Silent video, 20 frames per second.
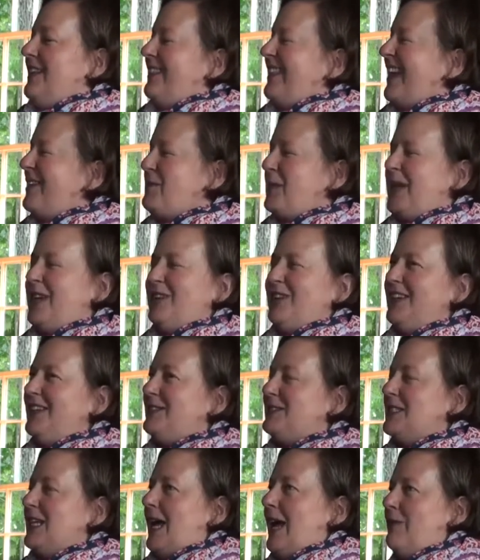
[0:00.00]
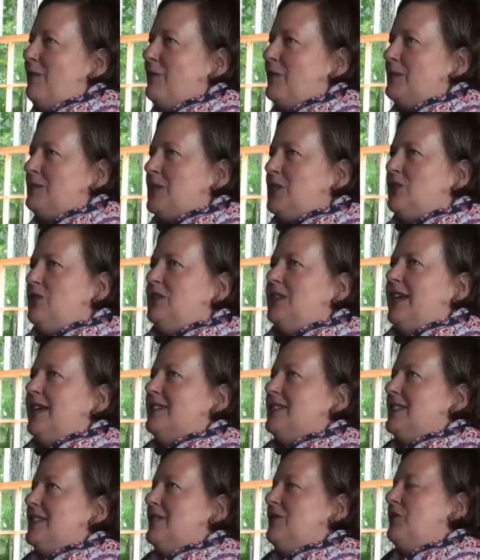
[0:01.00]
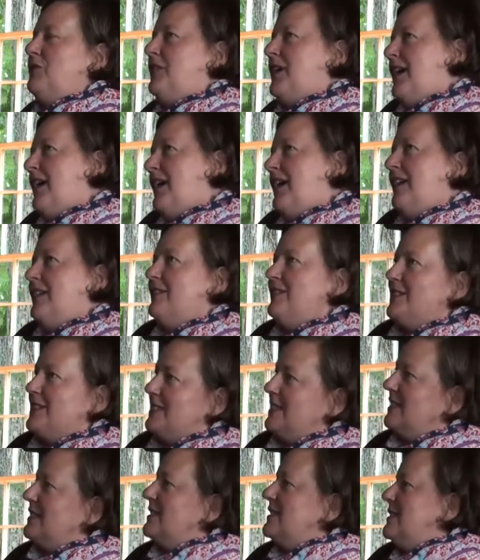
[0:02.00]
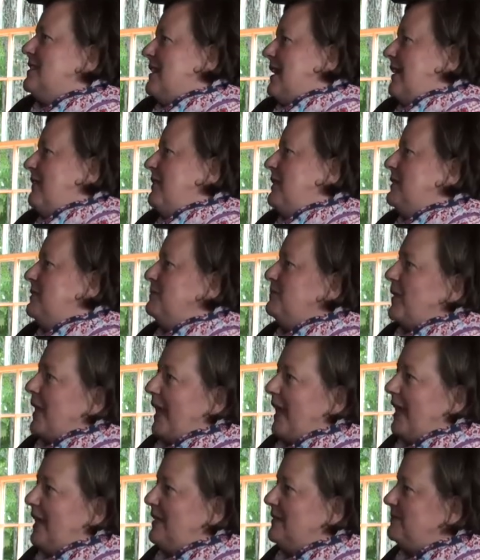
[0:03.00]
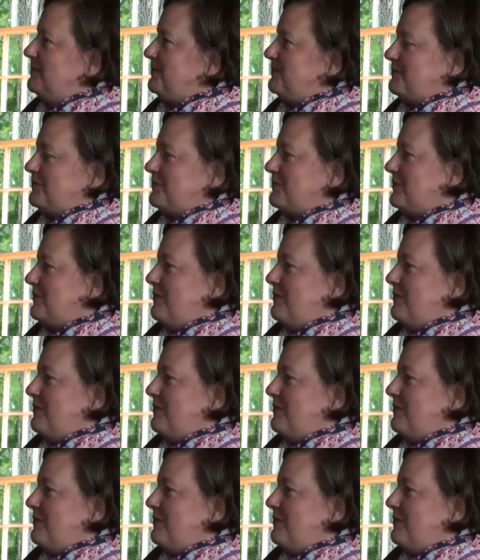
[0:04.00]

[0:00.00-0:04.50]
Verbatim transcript: that period of time from 2005, six, seven, eight,